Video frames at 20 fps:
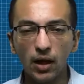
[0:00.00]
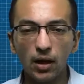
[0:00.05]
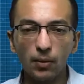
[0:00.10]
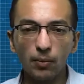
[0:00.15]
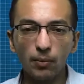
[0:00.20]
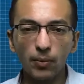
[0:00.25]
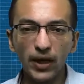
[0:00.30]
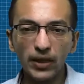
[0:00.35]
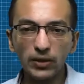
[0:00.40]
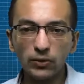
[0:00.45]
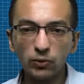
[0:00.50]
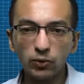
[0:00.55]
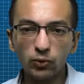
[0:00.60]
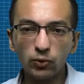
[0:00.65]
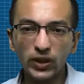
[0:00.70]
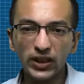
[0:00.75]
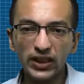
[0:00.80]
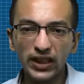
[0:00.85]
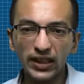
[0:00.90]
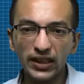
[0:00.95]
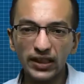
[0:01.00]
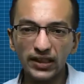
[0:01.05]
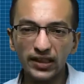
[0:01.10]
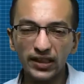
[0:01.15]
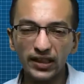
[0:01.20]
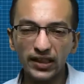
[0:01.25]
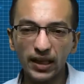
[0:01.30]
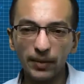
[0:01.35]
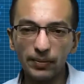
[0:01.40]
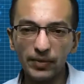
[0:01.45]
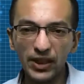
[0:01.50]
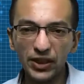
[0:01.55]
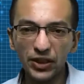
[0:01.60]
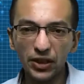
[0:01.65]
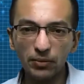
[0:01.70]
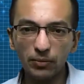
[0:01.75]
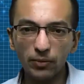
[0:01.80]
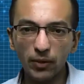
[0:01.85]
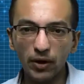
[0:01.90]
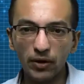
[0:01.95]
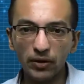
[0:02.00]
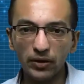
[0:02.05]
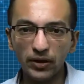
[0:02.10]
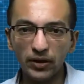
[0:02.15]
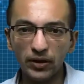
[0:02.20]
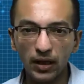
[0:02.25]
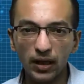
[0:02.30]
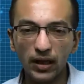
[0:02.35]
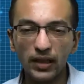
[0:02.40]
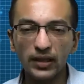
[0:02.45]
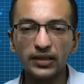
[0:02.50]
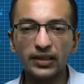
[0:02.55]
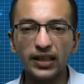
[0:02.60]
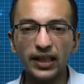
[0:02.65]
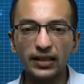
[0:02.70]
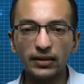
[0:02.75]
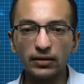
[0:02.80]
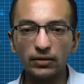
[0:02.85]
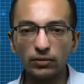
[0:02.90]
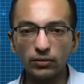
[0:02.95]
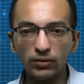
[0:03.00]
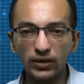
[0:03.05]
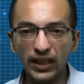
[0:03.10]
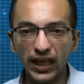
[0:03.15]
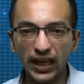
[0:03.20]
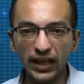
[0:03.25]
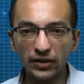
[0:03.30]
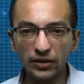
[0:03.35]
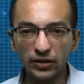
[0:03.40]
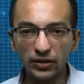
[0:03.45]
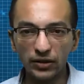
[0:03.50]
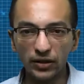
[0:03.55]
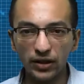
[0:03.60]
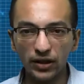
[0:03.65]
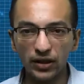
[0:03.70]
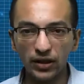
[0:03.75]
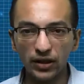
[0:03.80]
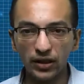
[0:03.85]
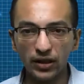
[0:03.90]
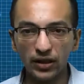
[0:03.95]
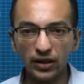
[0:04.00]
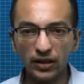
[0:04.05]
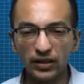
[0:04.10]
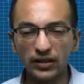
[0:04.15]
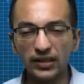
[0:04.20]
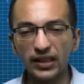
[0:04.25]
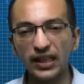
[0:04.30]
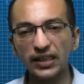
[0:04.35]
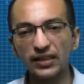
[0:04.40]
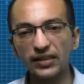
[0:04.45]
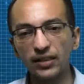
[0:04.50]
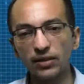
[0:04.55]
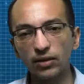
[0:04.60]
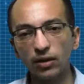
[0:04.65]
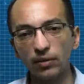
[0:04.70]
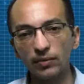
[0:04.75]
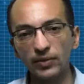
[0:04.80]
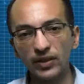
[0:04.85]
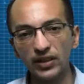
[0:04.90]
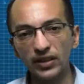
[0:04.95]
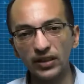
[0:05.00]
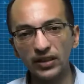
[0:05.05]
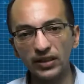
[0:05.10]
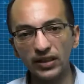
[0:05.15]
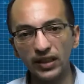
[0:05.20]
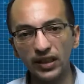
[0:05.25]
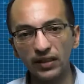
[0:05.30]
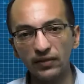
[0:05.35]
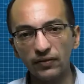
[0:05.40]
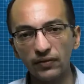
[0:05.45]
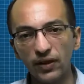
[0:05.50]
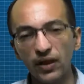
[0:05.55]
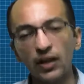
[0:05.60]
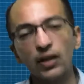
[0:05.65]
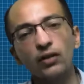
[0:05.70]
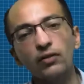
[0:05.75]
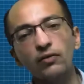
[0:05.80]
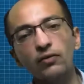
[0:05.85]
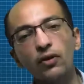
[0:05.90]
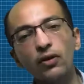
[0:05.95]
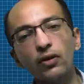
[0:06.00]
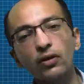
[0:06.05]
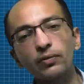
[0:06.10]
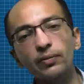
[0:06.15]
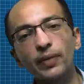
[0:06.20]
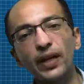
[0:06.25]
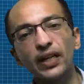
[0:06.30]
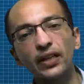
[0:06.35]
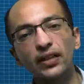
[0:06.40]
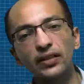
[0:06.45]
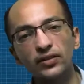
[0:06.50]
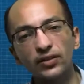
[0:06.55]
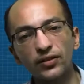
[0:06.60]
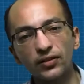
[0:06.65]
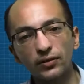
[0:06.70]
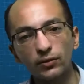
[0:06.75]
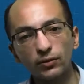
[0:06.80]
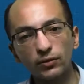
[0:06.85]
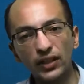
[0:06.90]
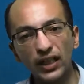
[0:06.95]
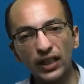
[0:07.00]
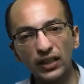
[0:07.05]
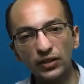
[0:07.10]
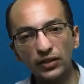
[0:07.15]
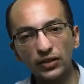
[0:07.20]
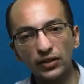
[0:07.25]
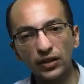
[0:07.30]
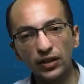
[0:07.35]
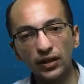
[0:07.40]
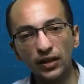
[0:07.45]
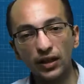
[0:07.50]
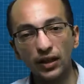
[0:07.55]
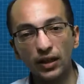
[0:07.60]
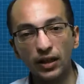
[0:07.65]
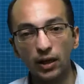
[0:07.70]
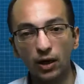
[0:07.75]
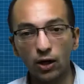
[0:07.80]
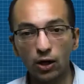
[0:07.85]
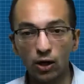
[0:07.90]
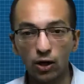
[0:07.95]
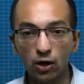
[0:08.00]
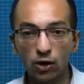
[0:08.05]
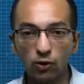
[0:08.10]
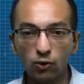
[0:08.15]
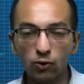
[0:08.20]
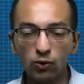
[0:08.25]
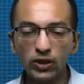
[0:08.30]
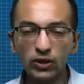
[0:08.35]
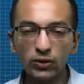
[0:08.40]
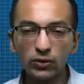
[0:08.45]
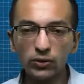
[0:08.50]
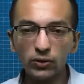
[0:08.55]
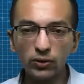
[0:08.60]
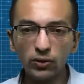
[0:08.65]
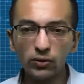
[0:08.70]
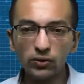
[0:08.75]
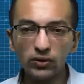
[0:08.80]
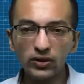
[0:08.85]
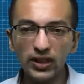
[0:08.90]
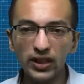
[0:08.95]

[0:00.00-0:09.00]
but with an exclamation mark, then 2 dashes, then the comment itself followed by another 2 dashes. We should know